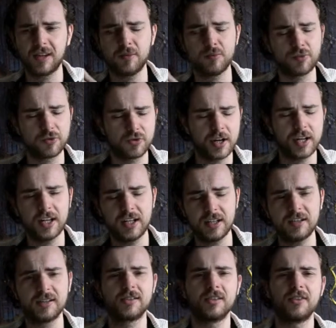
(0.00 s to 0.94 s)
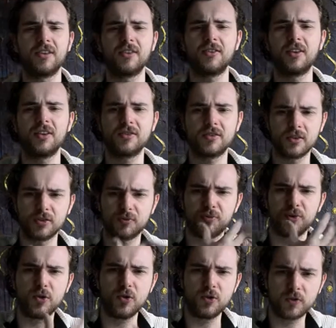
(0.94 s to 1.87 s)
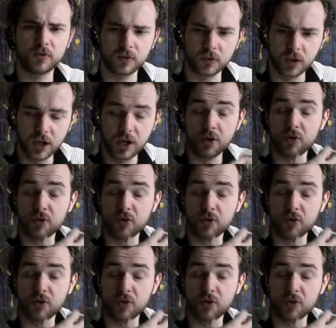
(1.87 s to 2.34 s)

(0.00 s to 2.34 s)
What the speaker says: that breadiness, and then there's those beautiful,